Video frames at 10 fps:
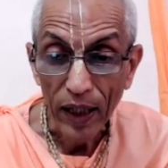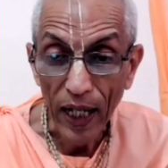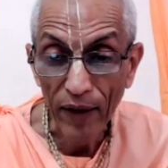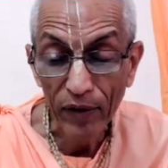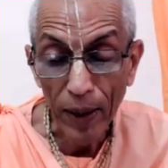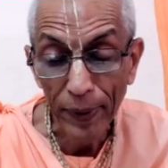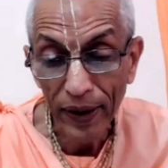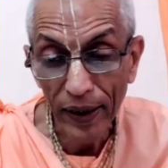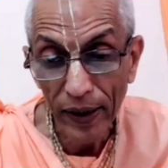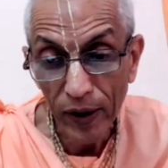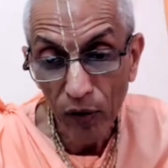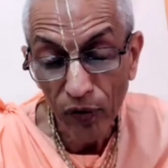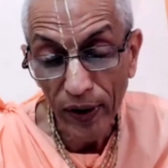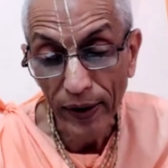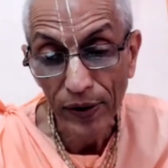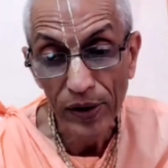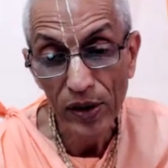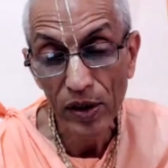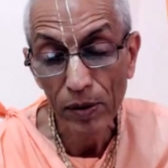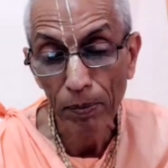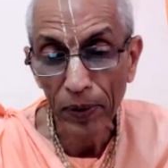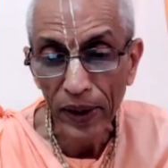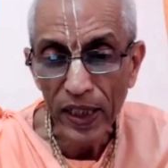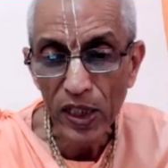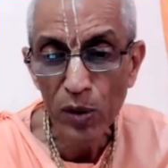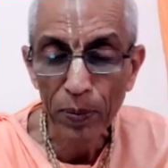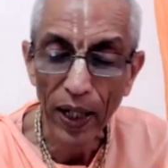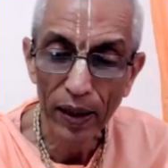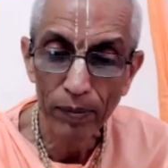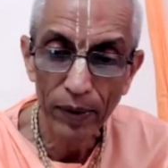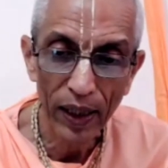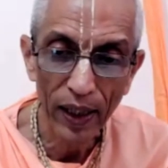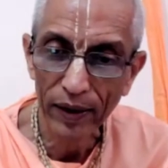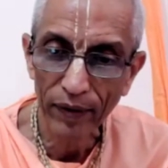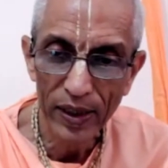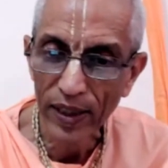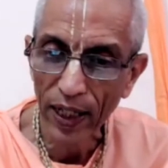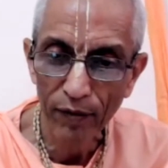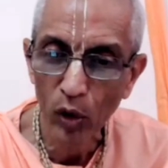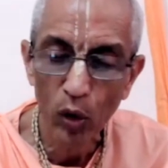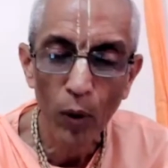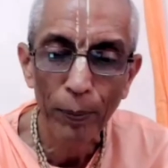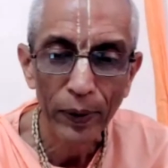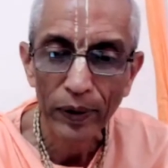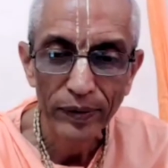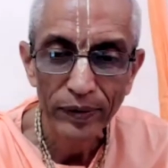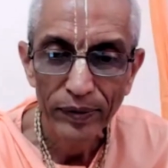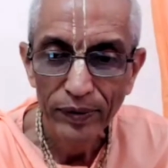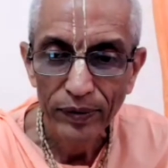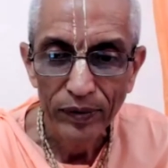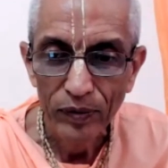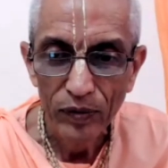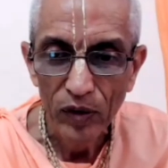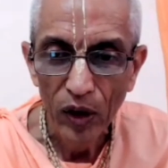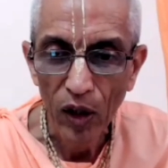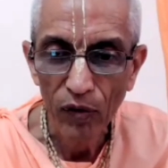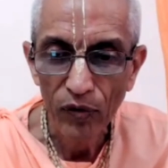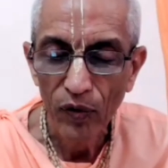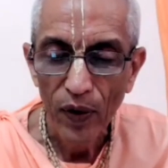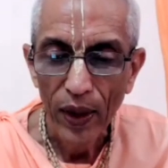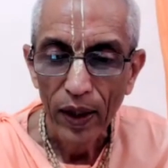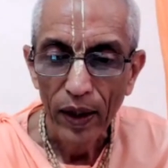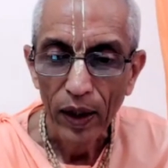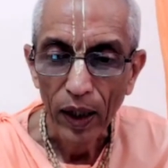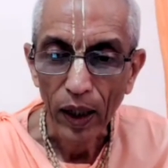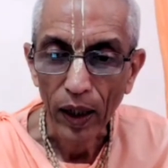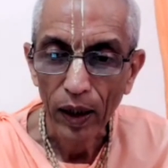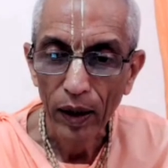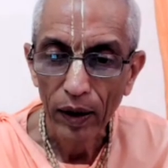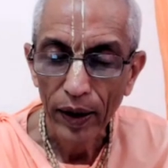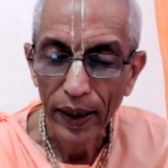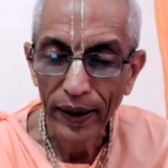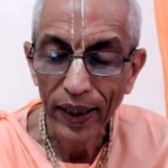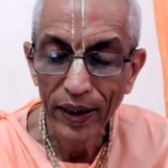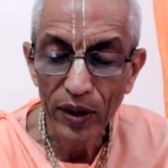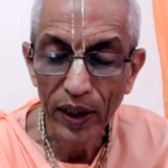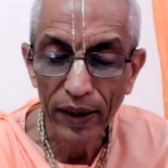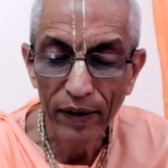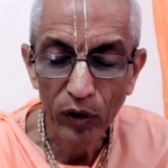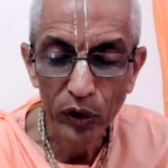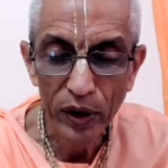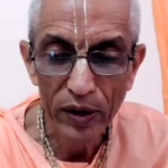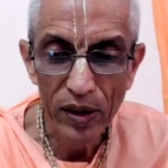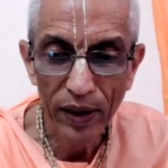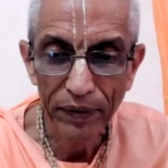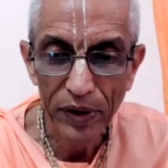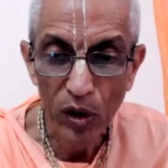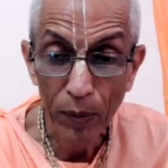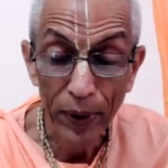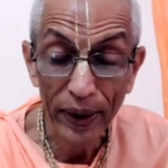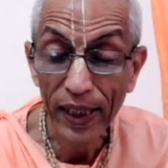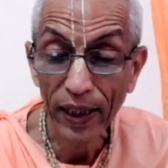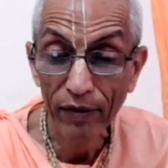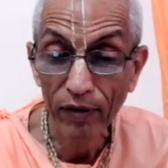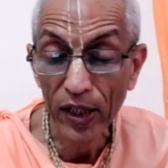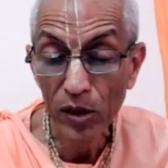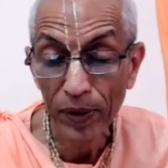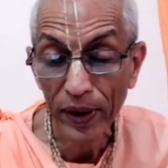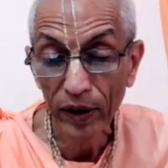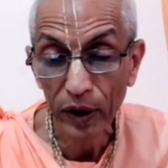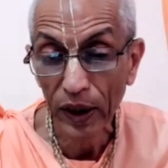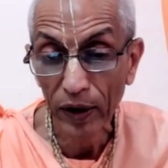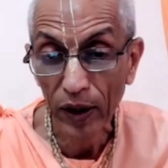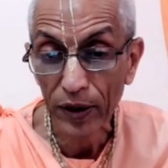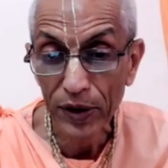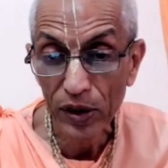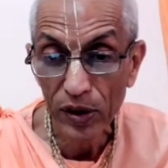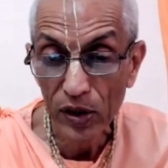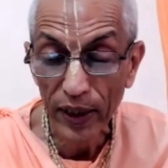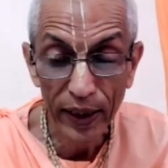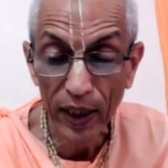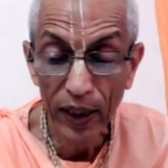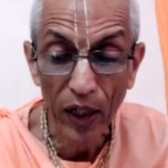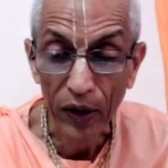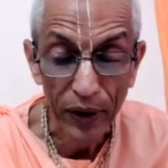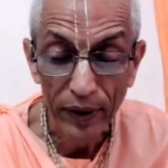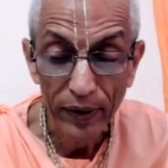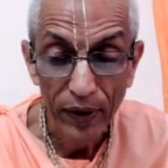I have committed any offense. Please pardon me, otherwise I have no hope of engaging in devotional service or making advancement in Krishna consciousness. I cannot.